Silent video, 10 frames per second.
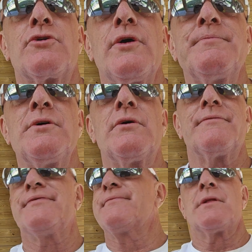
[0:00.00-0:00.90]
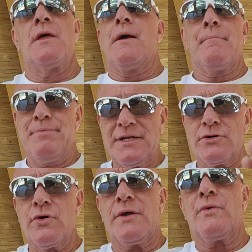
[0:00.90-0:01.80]
crypto,
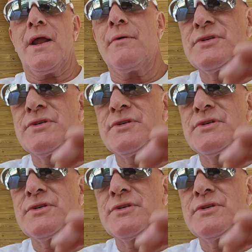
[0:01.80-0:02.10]
Bitcoin. When I